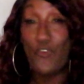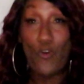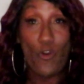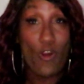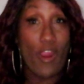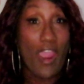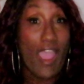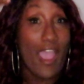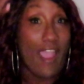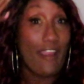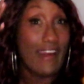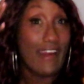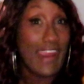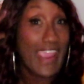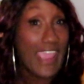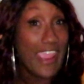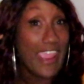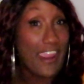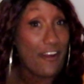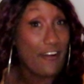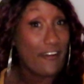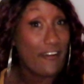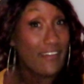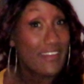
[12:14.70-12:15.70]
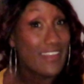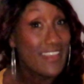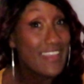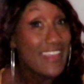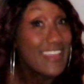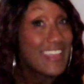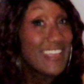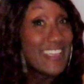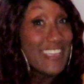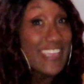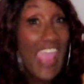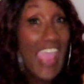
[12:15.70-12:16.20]
for our hair.
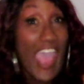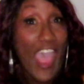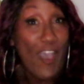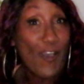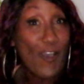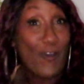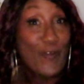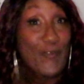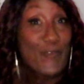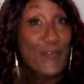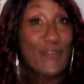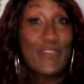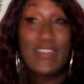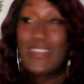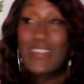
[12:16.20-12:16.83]
Y'all,